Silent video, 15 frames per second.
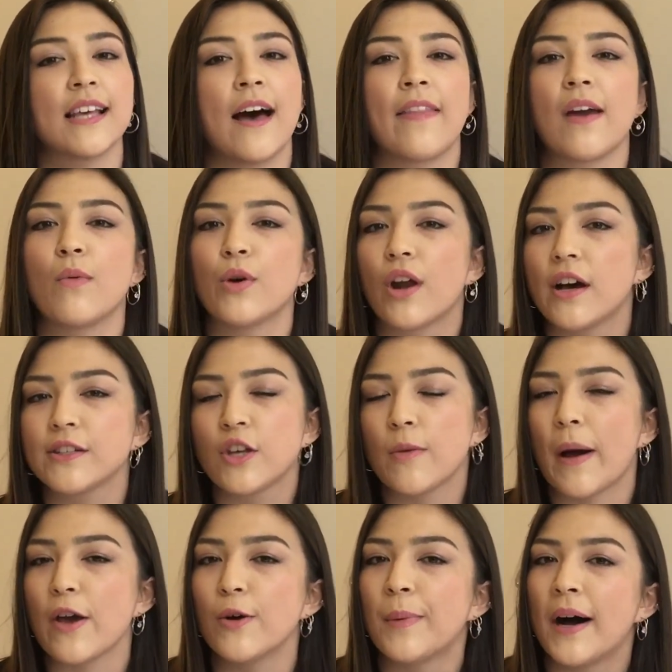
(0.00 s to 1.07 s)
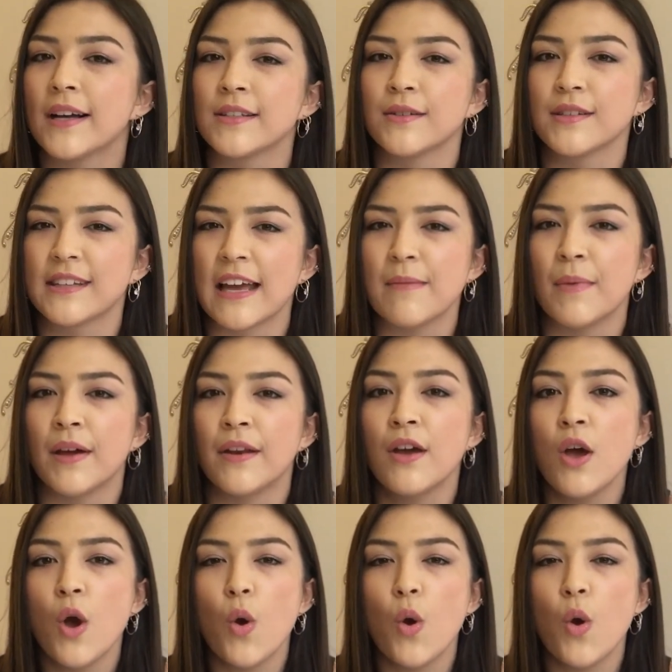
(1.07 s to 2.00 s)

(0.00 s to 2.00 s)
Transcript: and they would ask you about your personal statement